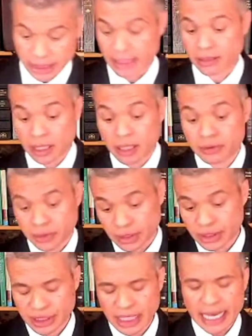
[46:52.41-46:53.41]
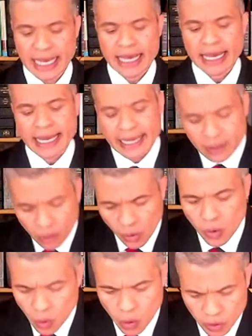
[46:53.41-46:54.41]
Now notice, an
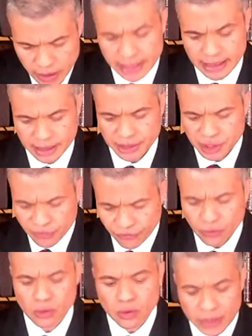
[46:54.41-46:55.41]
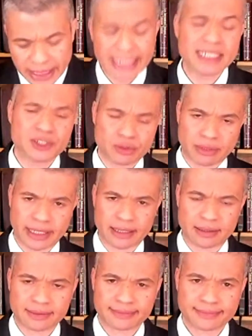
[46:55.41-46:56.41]
ordinance for
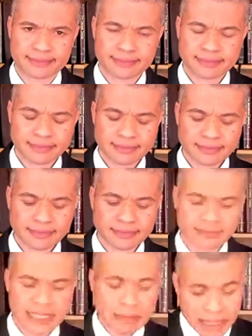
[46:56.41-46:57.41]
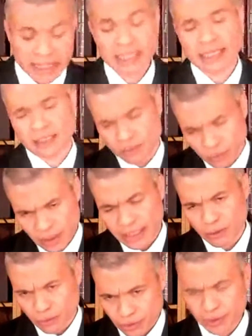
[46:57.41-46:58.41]
Israel, meaning
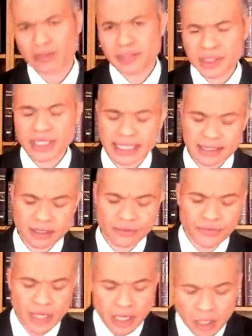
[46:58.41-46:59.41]
an authoritative